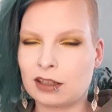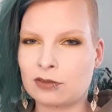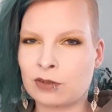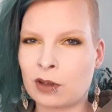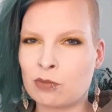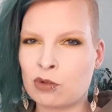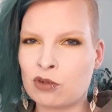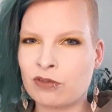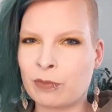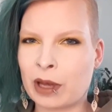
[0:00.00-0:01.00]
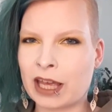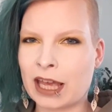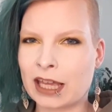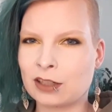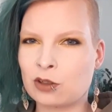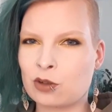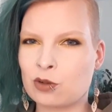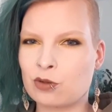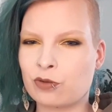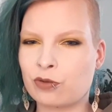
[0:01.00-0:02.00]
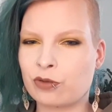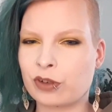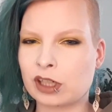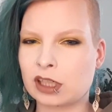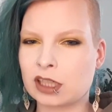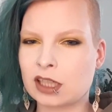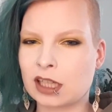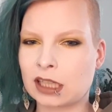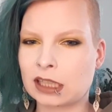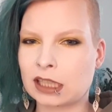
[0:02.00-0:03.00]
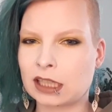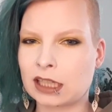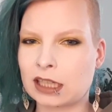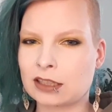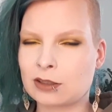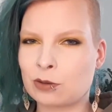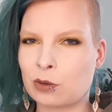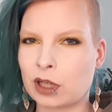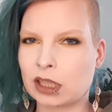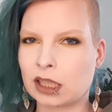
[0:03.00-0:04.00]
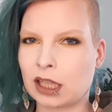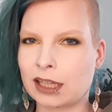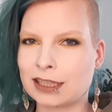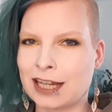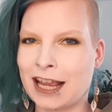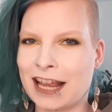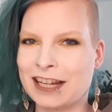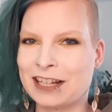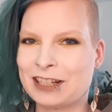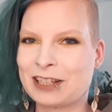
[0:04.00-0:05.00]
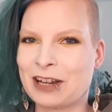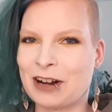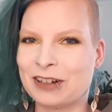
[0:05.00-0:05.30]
if I move my head too fast, I get quite lightheaded. So